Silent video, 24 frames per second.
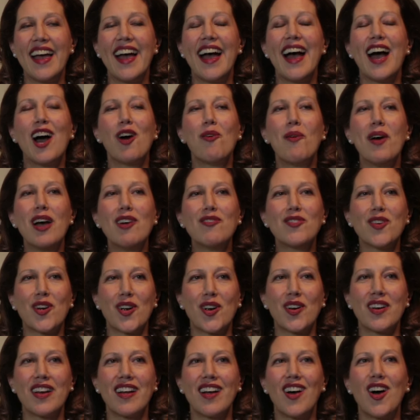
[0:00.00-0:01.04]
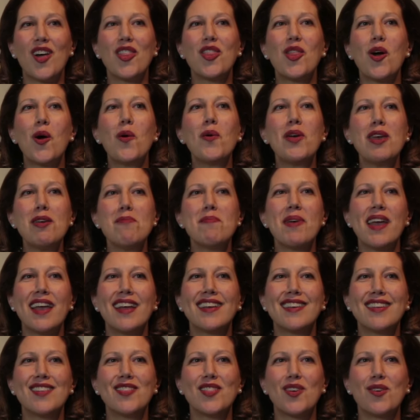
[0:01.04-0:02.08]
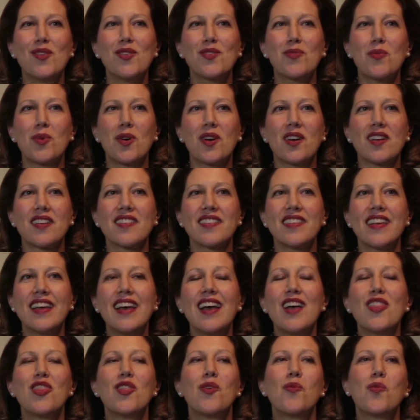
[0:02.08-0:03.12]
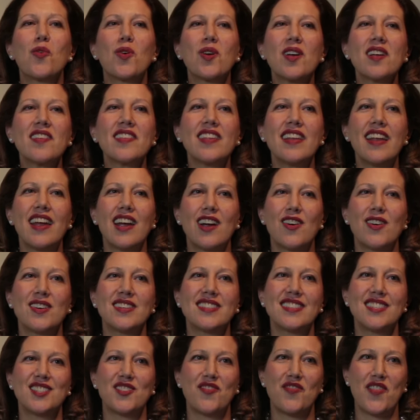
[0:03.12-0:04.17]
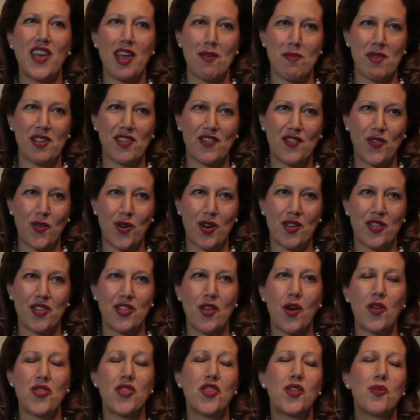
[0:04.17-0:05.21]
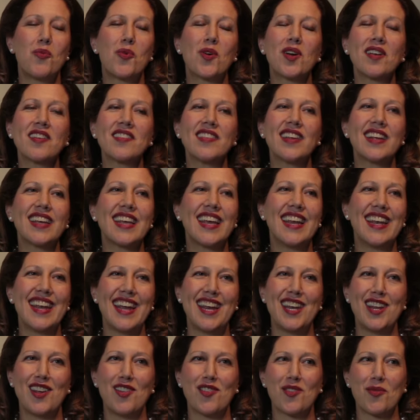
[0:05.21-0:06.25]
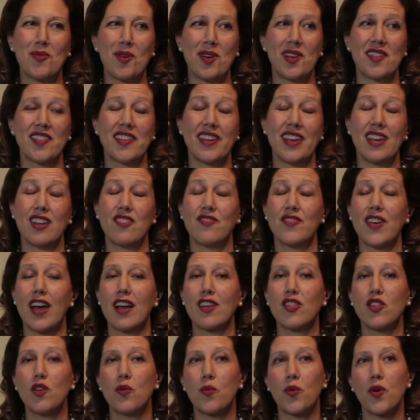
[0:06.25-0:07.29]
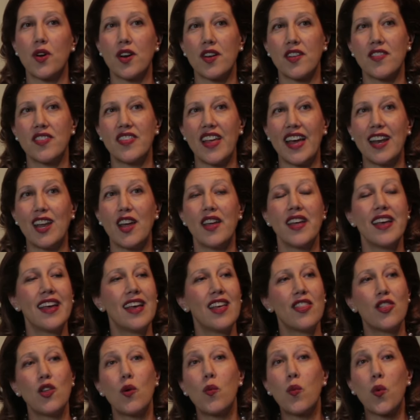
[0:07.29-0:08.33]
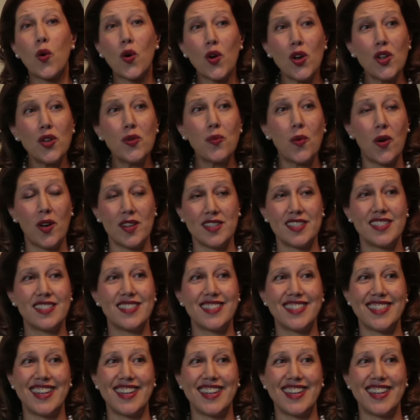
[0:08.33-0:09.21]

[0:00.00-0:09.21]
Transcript: However, although he painted those works, the works that Harris is famous for, uh, the works that Canadians want to see, in fact, the works that the world wants to